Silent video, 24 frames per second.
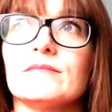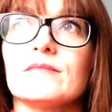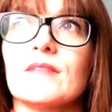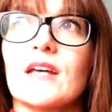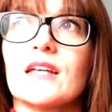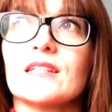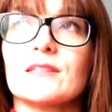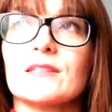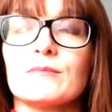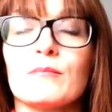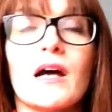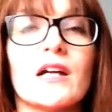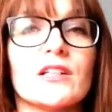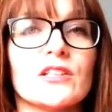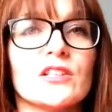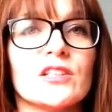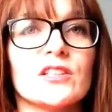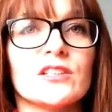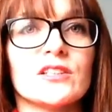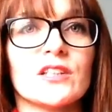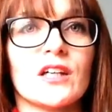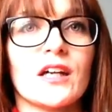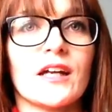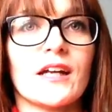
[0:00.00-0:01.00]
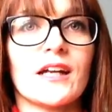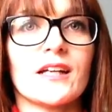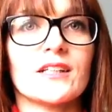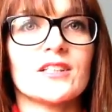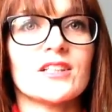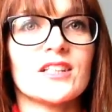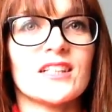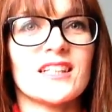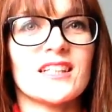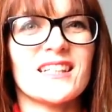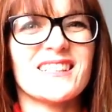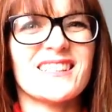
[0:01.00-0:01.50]
as much as I
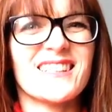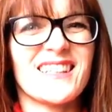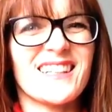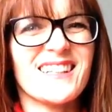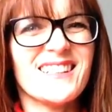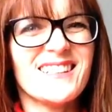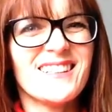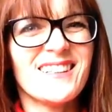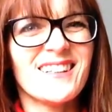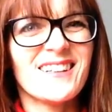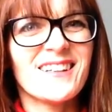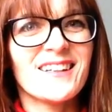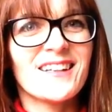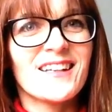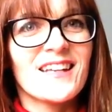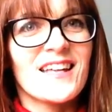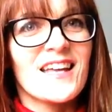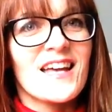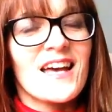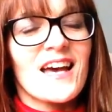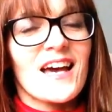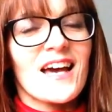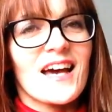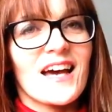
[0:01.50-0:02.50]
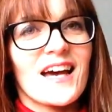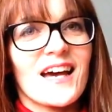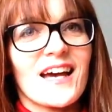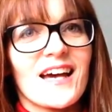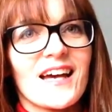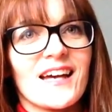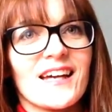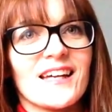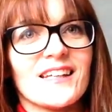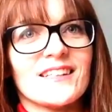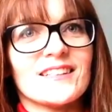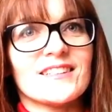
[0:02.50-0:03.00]
actually did.
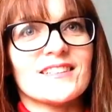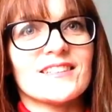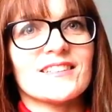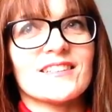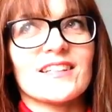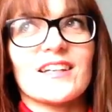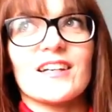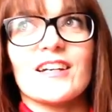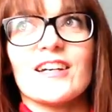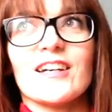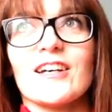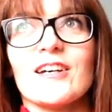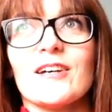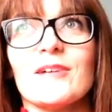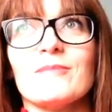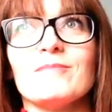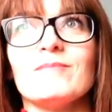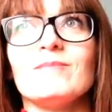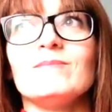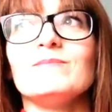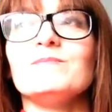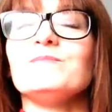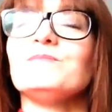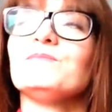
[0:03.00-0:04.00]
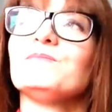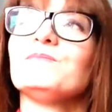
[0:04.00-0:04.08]
And um,